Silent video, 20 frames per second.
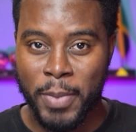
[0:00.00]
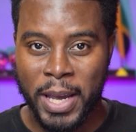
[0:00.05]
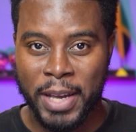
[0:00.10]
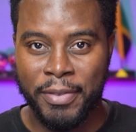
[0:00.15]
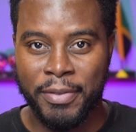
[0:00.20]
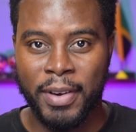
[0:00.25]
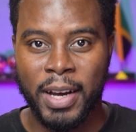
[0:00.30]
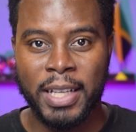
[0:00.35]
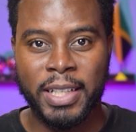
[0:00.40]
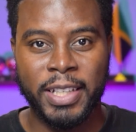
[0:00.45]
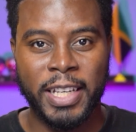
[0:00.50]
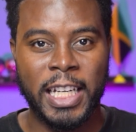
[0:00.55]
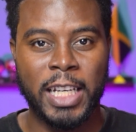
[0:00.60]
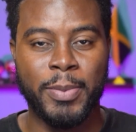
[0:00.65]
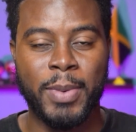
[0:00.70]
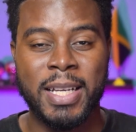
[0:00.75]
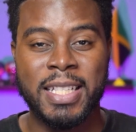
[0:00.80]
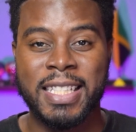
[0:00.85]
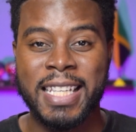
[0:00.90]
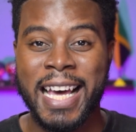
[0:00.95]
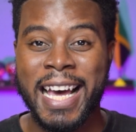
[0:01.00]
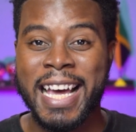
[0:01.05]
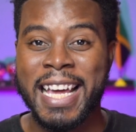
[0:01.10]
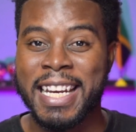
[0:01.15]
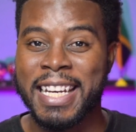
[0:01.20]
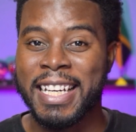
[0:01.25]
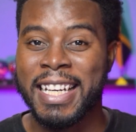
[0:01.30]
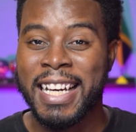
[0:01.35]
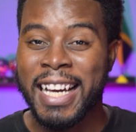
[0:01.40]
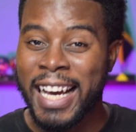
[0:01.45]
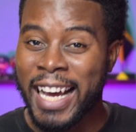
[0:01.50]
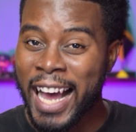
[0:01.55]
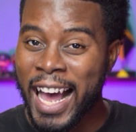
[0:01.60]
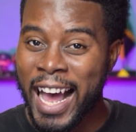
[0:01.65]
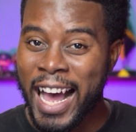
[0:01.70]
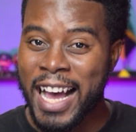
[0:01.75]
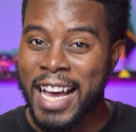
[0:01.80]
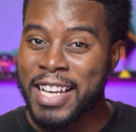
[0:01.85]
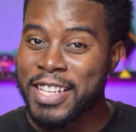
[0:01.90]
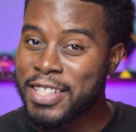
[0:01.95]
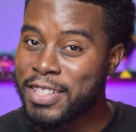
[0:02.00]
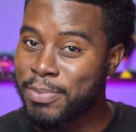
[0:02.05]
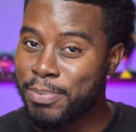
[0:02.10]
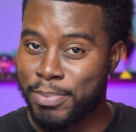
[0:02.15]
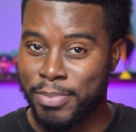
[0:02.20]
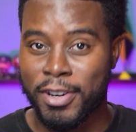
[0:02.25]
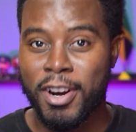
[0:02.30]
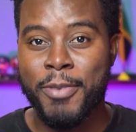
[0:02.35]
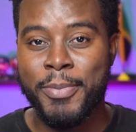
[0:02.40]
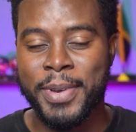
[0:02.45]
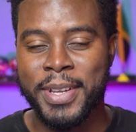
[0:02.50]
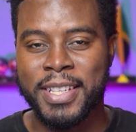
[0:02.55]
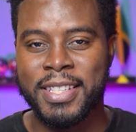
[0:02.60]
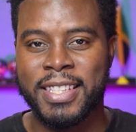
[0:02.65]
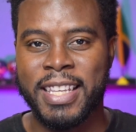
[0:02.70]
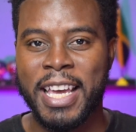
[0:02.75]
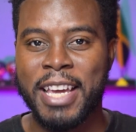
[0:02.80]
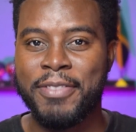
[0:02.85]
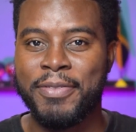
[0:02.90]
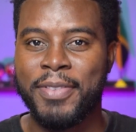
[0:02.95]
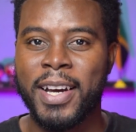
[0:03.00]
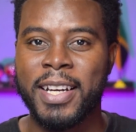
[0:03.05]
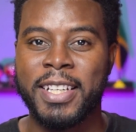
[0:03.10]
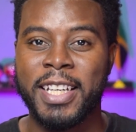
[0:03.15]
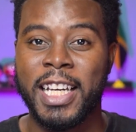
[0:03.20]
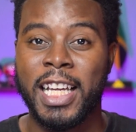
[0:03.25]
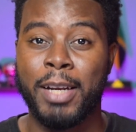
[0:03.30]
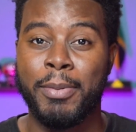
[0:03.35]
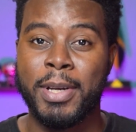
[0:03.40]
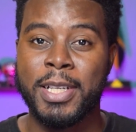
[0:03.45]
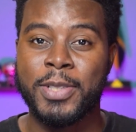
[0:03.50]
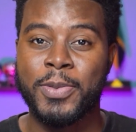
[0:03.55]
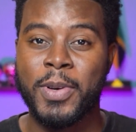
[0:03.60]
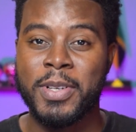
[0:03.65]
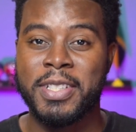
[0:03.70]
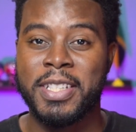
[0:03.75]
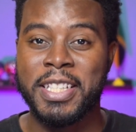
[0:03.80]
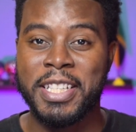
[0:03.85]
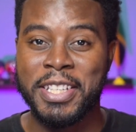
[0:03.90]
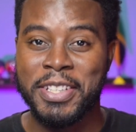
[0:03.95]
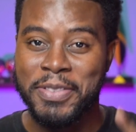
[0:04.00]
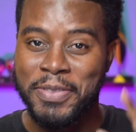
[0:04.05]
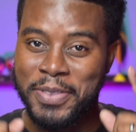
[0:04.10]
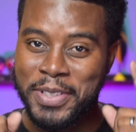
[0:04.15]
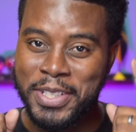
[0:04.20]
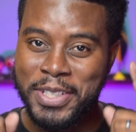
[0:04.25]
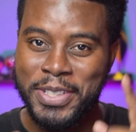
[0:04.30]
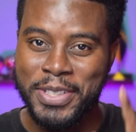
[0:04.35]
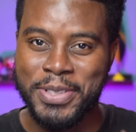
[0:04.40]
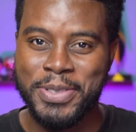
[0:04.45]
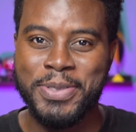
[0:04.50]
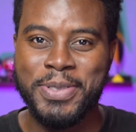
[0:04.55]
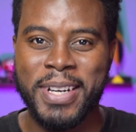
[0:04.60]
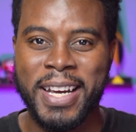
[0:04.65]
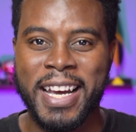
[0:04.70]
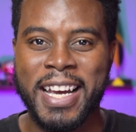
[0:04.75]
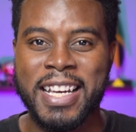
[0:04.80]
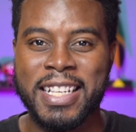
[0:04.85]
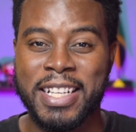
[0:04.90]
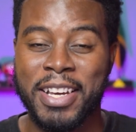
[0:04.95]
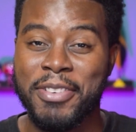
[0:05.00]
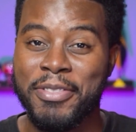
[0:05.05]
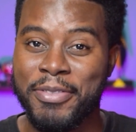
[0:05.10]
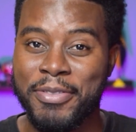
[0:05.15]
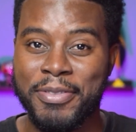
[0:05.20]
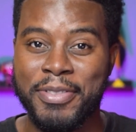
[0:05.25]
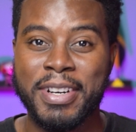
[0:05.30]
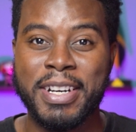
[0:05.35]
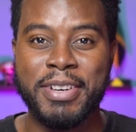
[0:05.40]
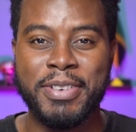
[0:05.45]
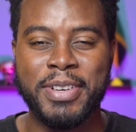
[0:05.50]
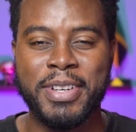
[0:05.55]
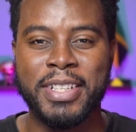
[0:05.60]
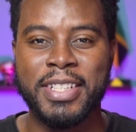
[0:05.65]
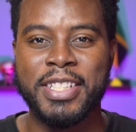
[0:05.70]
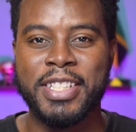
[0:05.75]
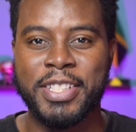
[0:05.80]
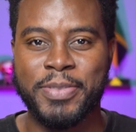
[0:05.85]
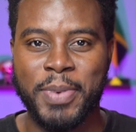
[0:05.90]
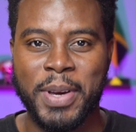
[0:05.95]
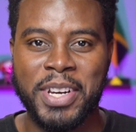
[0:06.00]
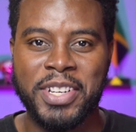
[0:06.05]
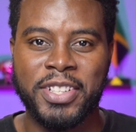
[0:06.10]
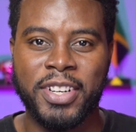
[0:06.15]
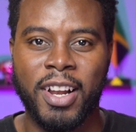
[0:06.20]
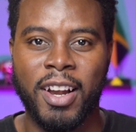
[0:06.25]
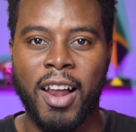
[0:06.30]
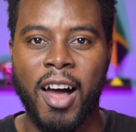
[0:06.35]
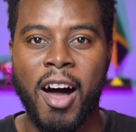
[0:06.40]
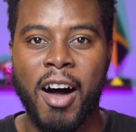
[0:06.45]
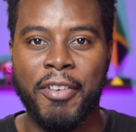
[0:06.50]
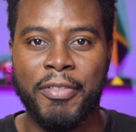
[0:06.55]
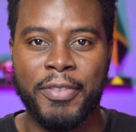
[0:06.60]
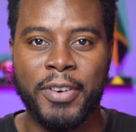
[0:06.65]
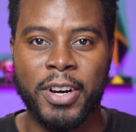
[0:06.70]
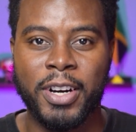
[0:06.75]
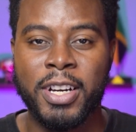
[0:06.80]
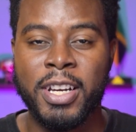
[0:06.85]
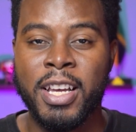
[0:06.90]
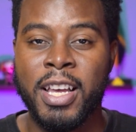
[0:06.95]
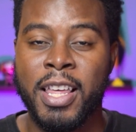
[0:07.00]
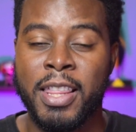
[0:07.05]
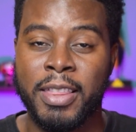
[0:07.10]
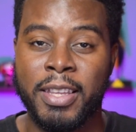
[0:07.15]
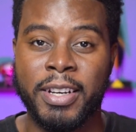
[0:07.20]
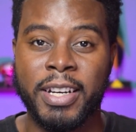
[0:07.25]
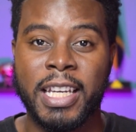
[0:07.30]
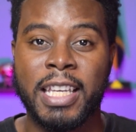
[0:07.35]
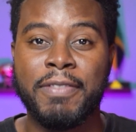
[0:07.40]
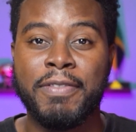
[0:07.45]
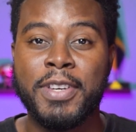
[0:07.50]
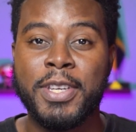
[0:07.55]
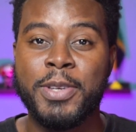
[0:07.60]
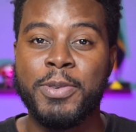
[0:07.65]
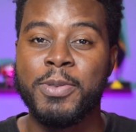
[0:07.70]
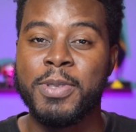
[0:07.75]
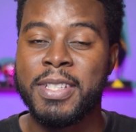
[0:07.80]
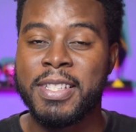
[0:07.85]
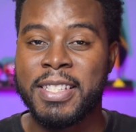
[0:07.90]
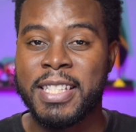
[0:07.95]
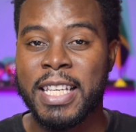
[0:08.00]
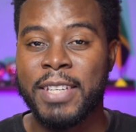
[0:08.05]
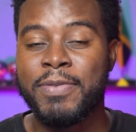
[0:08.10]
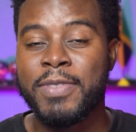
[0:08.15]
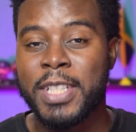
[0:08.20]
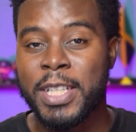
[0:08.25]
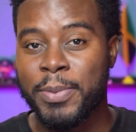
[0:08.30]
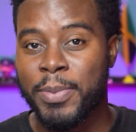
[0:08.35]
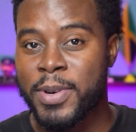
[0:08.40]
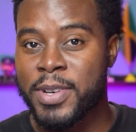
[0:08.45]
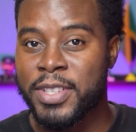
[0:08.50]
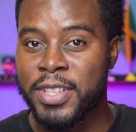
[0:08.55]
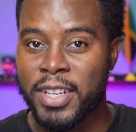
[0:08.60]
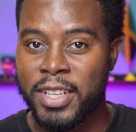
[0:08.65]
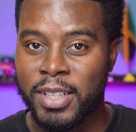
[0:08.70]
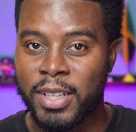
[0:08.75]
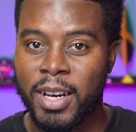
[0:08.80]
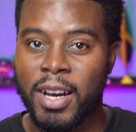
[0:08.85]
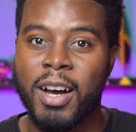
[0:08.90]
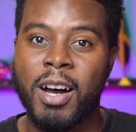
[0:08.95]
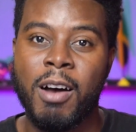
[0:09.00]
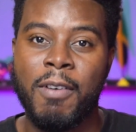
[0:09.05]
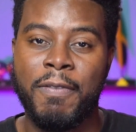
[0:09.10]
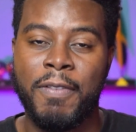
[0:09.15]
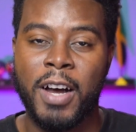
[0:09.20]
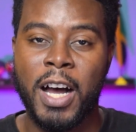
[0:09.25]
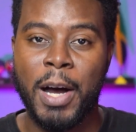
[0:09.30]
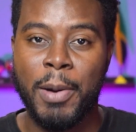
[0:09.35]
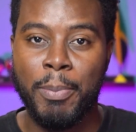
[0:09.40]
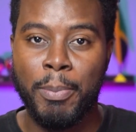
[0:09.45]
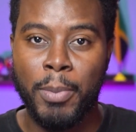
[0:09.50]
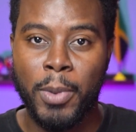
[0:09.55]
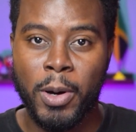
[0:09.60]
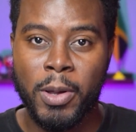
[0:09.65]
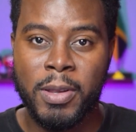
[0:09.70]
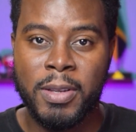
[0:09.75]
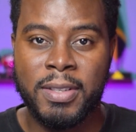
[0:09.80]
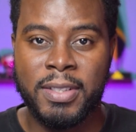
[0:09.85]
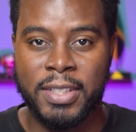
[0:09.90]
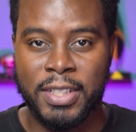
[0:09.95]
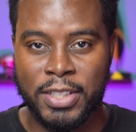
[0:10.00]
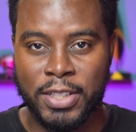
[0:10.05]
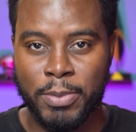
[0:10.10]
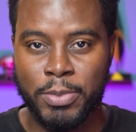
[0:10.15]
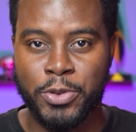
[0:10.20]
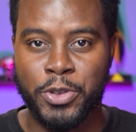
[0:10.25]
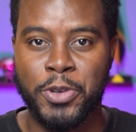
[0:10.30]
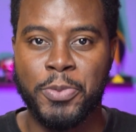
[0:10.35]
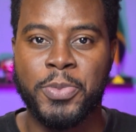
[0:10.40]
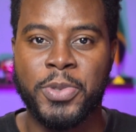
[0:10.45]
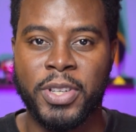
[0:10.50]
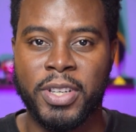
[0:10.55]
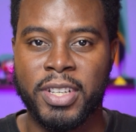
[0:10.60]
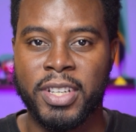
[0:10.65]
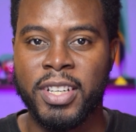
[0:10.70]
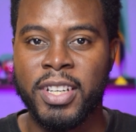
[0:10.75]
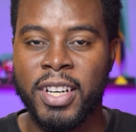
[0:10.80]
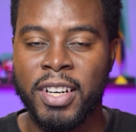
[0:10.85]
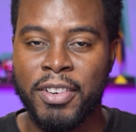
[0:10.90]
Envato Elements. And as promised, Envato Elements wants to give you guys a very special offer. They're giving you 70% off a month's subscription